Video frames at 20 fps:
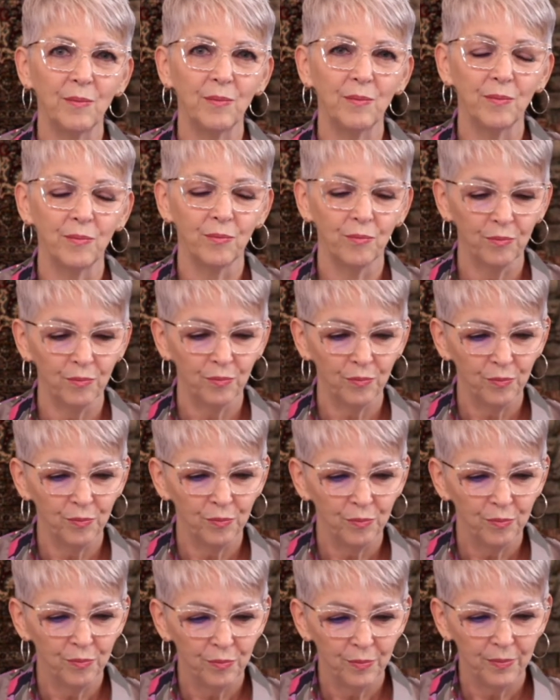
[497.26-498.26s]

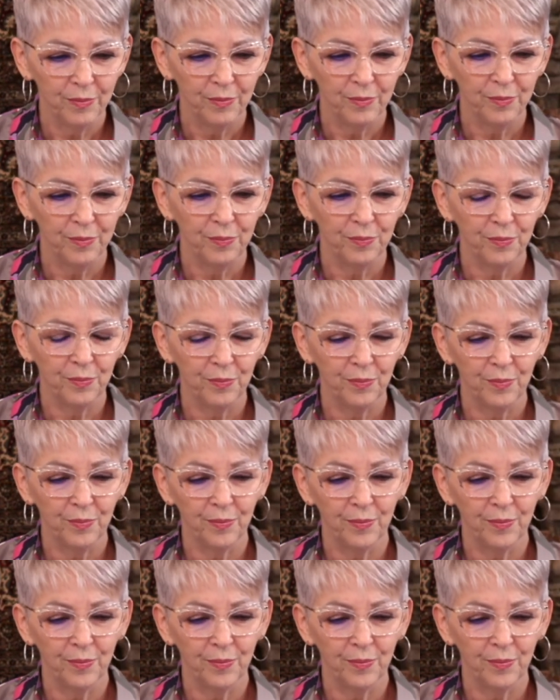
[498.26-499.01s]
Nothing is said.